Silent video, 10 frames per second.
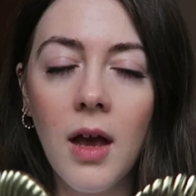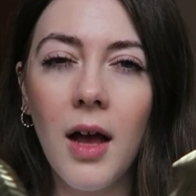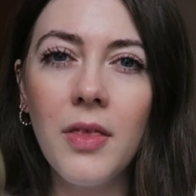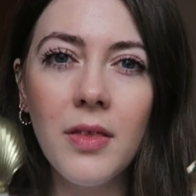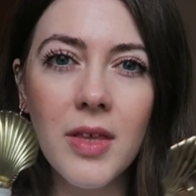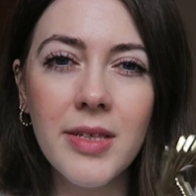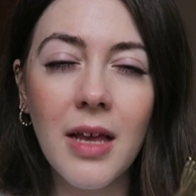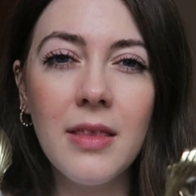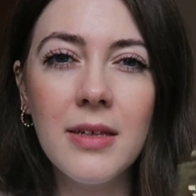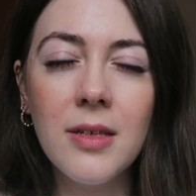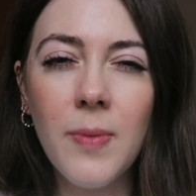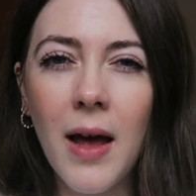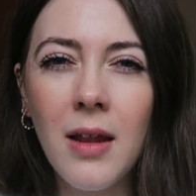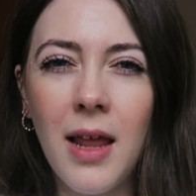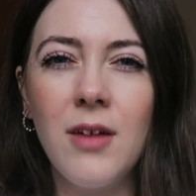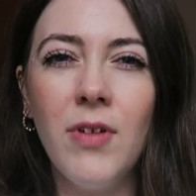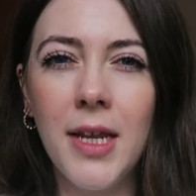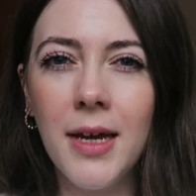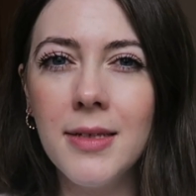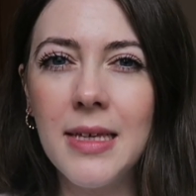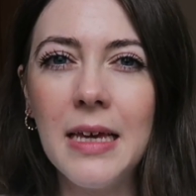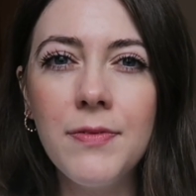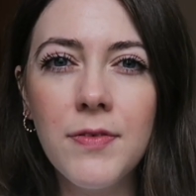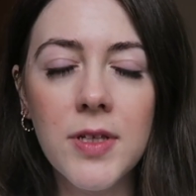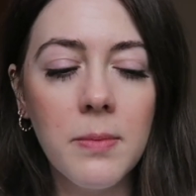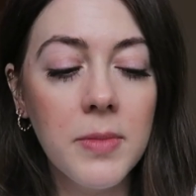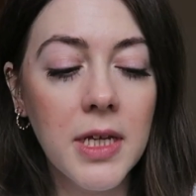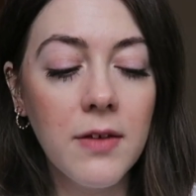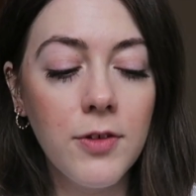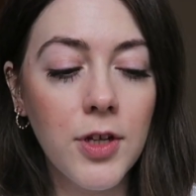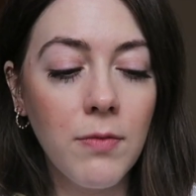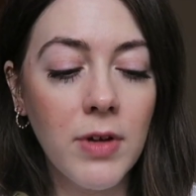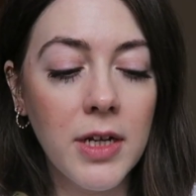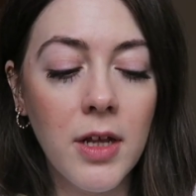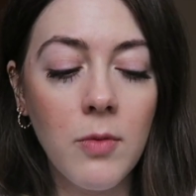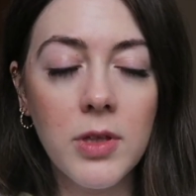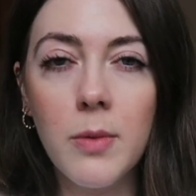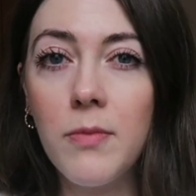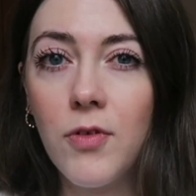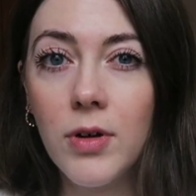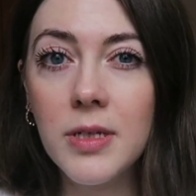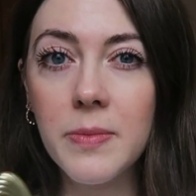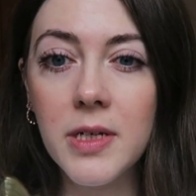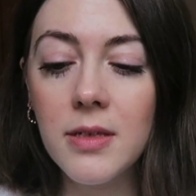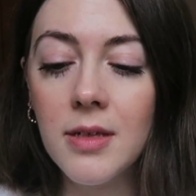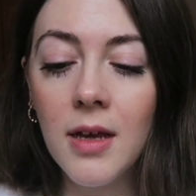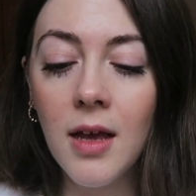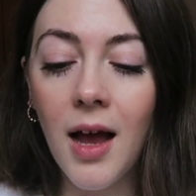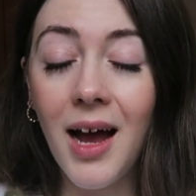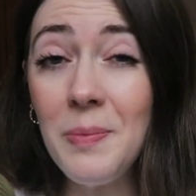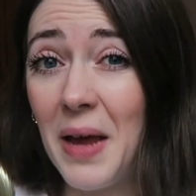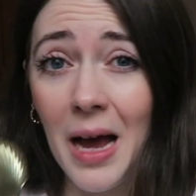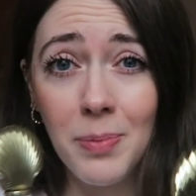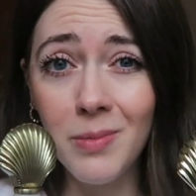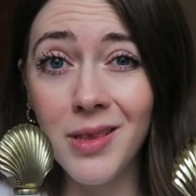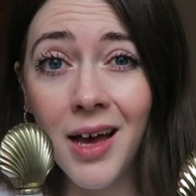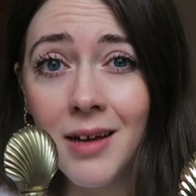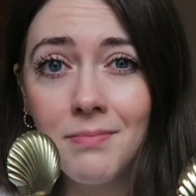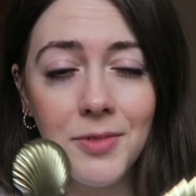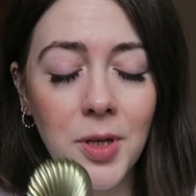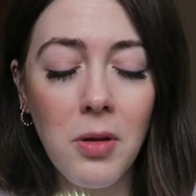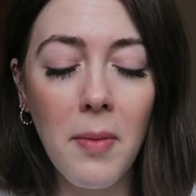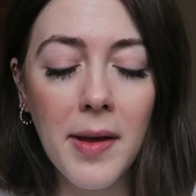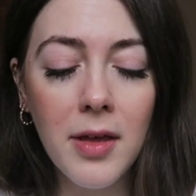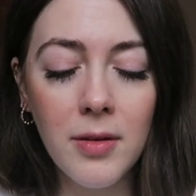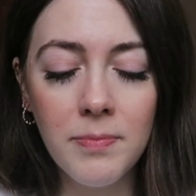I think things like this as well are like a really nice gift for somebody if you don't really know what they want for Christmas. I'd be happy with that. Don't know about you.